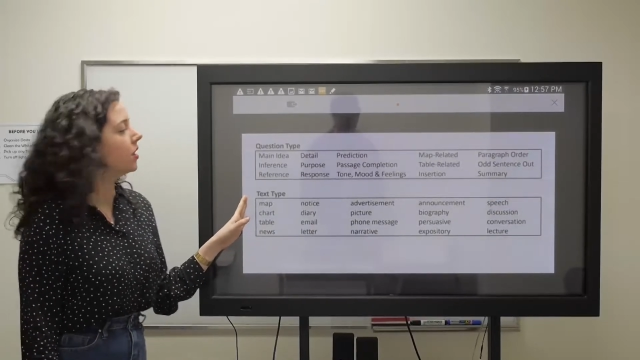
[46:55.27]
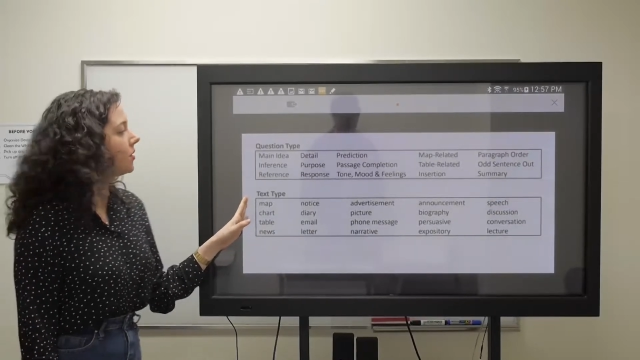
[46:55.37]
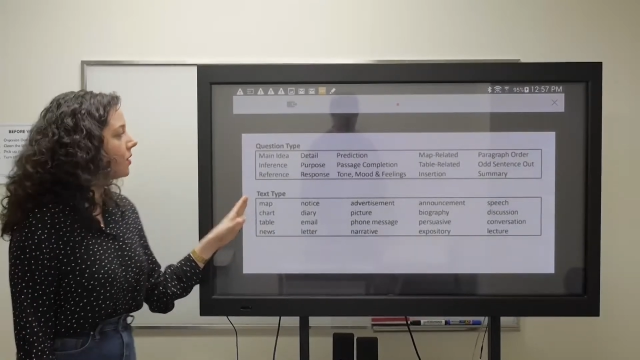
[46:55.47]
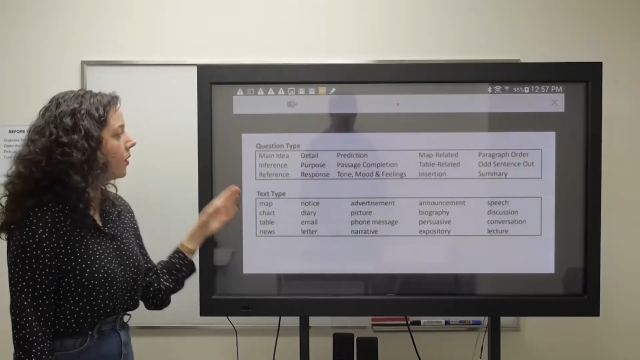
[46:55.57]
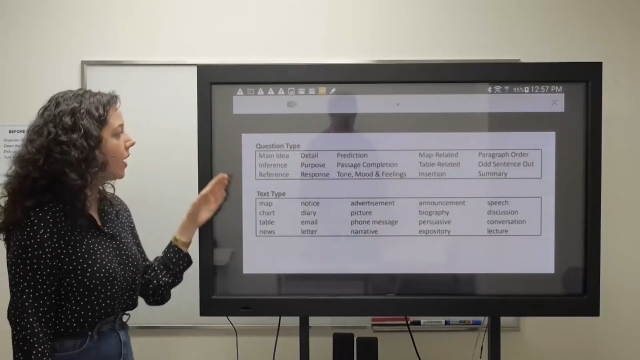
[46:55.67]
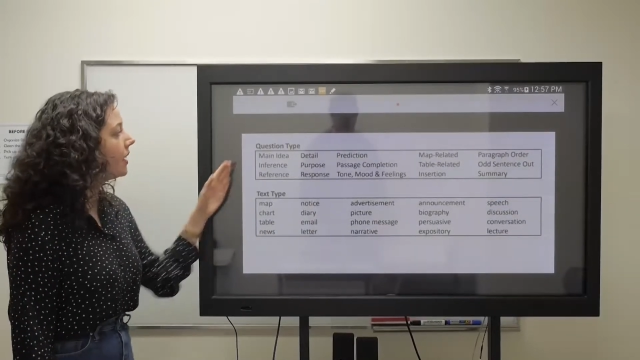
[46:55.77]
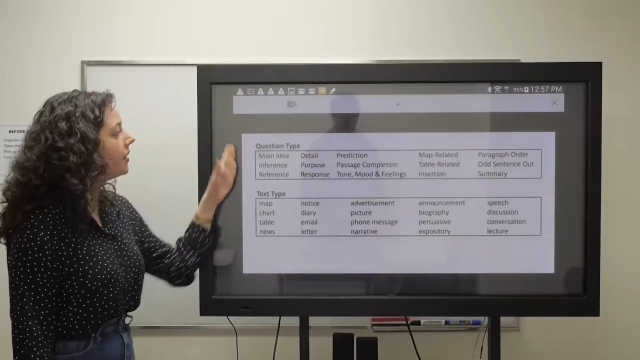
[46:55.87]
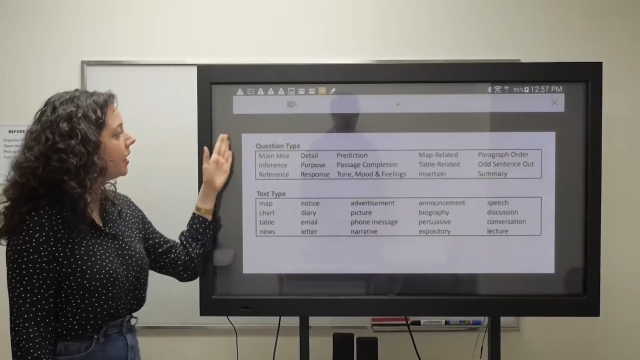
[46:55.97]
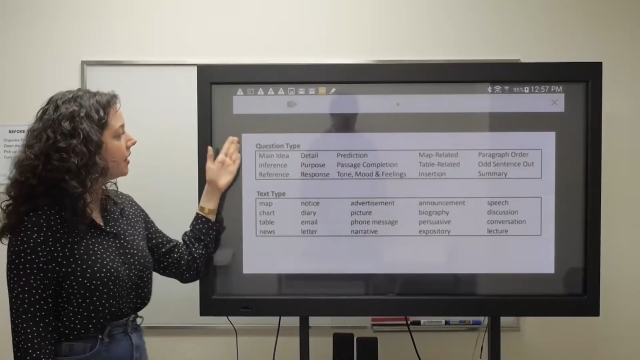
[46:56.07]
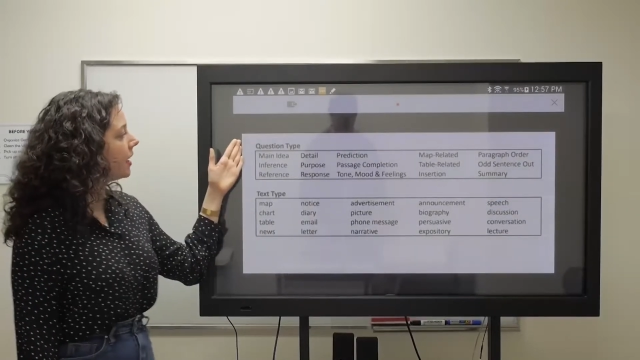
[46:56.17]
So I
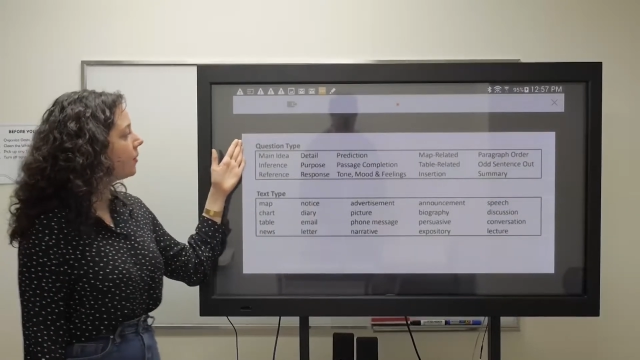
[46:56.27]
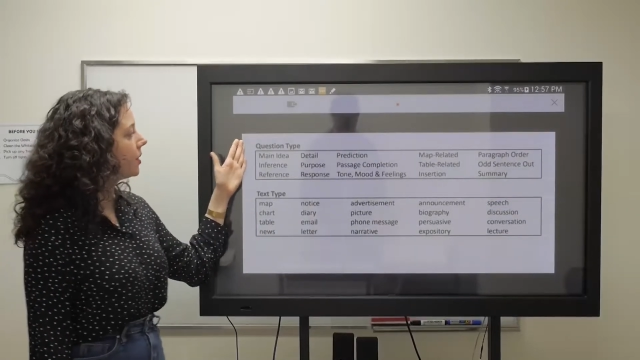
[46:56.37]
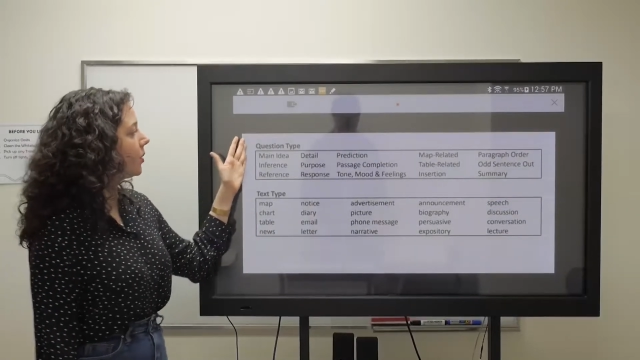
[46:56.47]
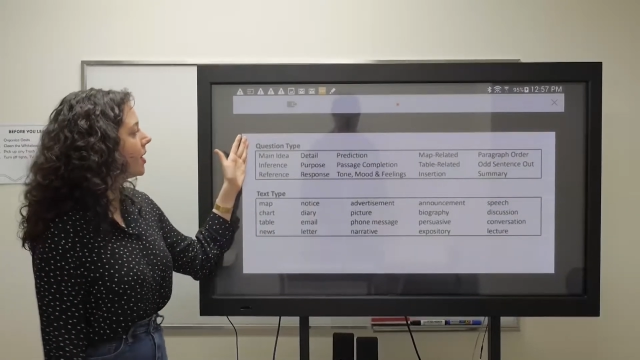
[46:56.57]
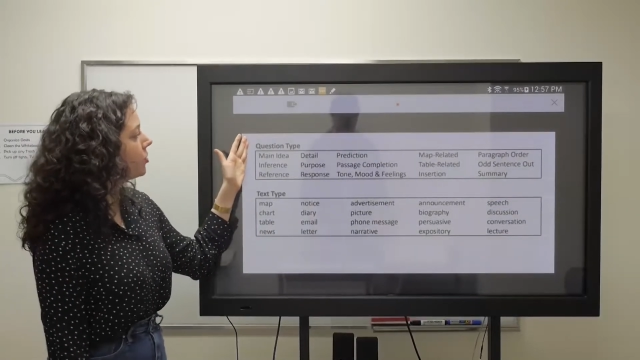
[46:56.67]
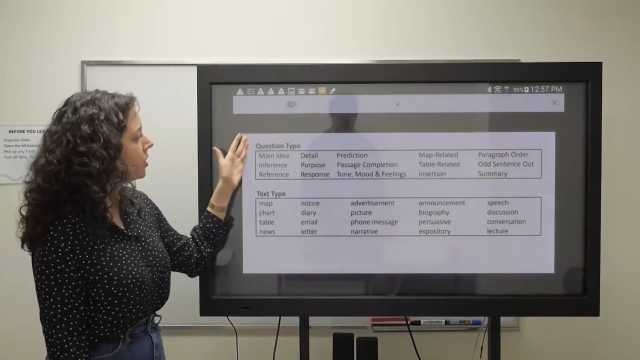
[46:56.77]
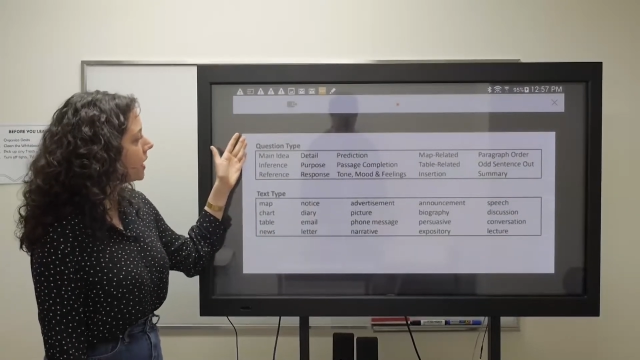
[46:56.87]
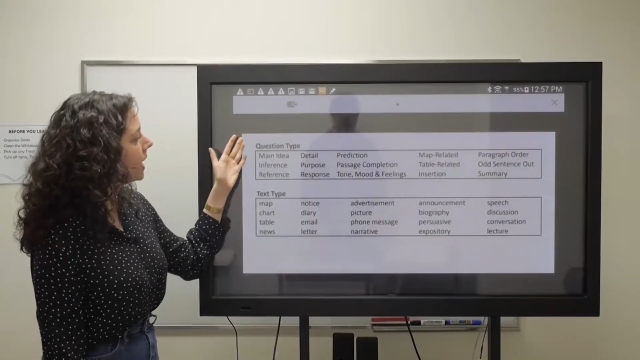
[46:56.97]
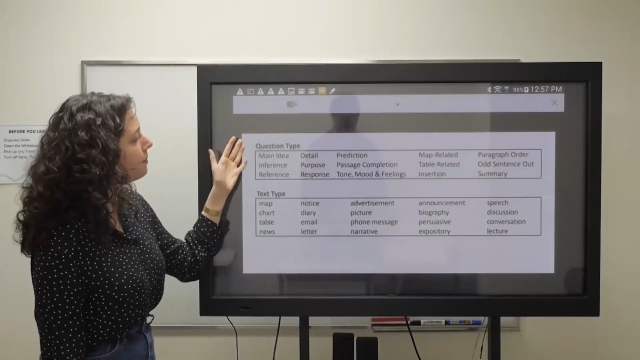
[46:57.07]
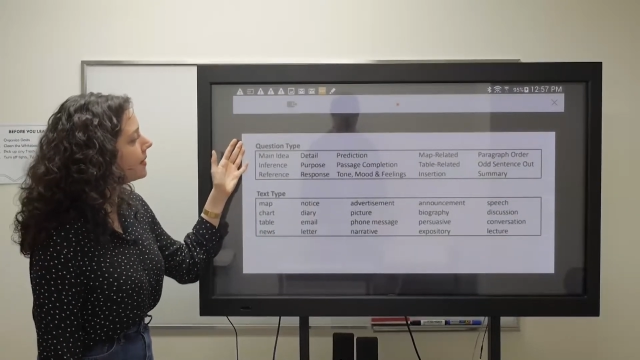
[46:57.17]
think that with question
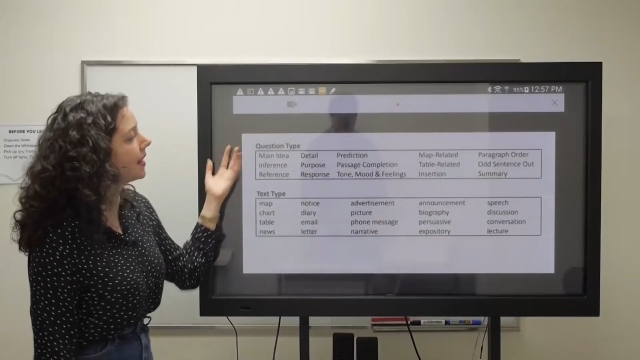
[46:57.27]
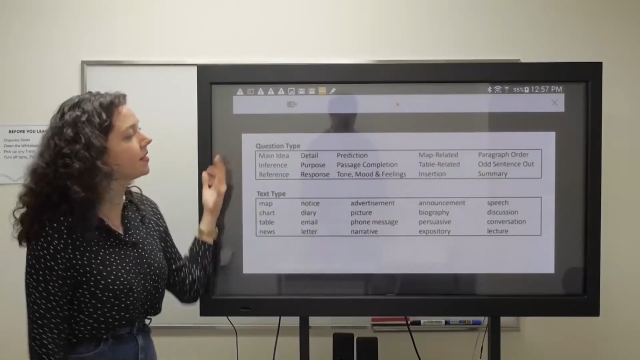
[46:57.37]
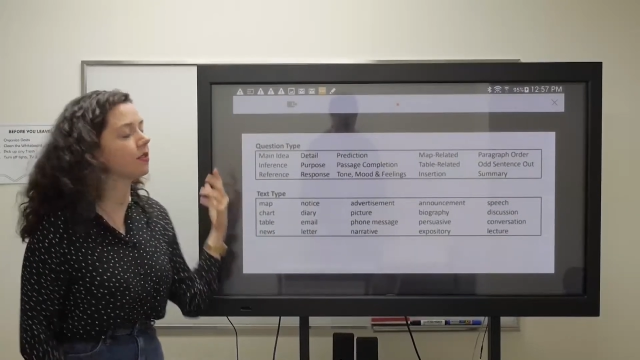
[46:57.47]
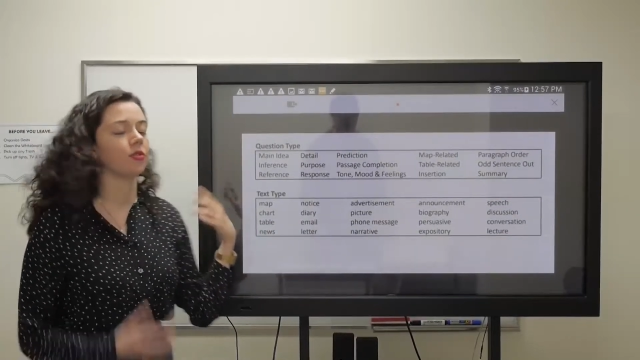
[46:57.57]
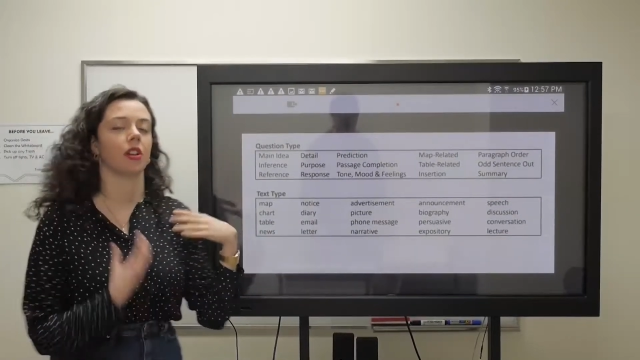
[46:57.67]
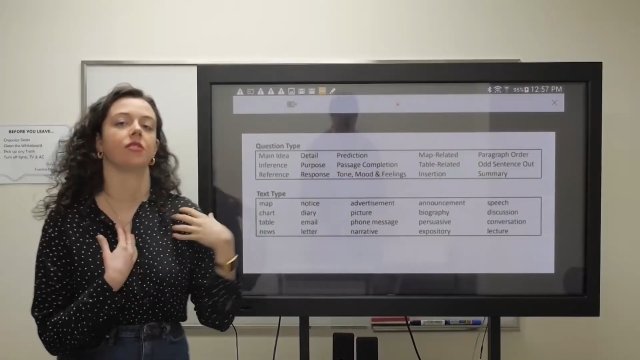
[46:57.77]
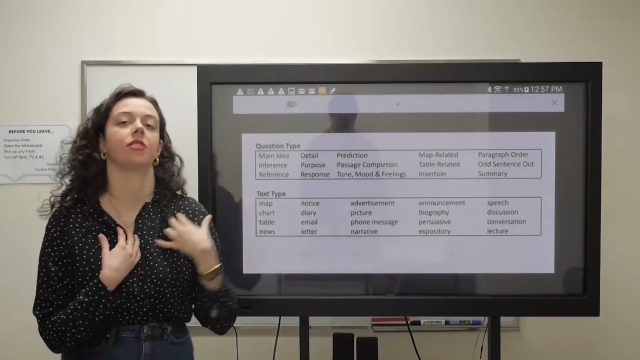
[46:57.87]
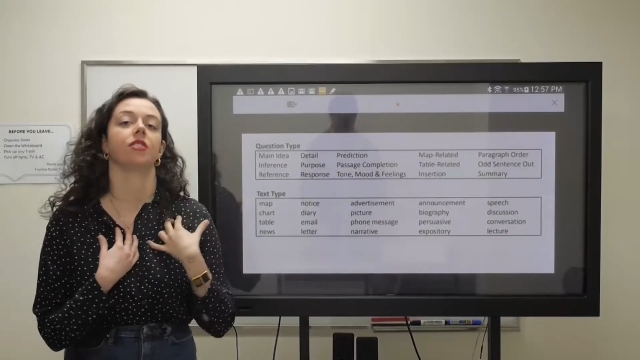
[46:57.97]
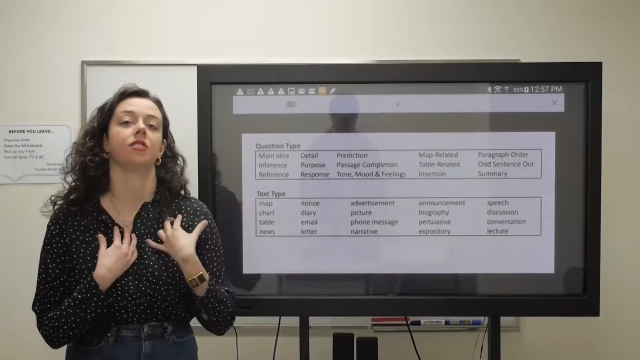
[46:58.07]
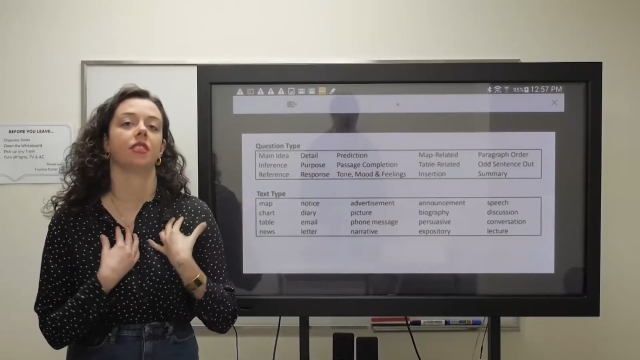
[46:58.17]
types as
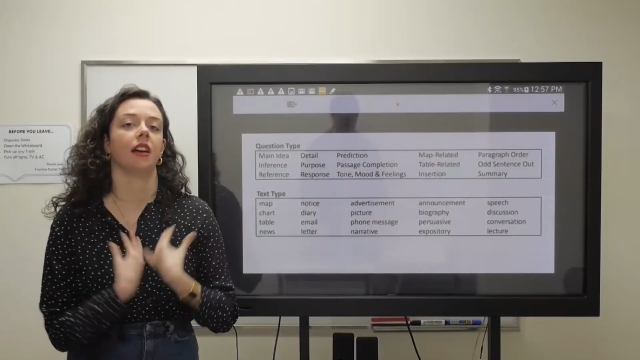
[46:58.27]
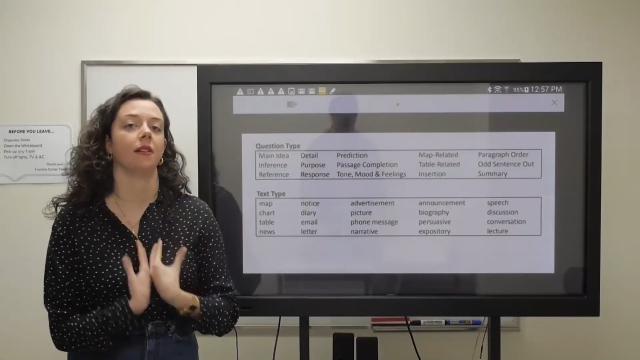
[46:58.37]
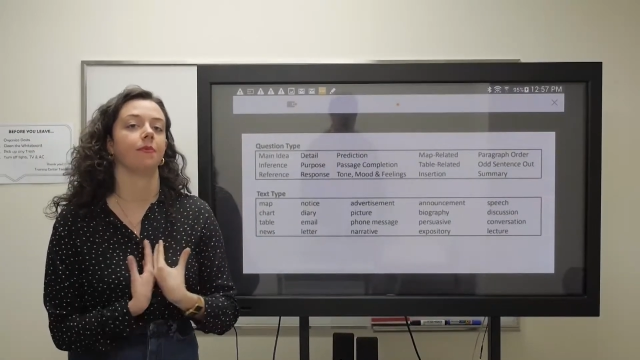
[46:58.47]
instructors,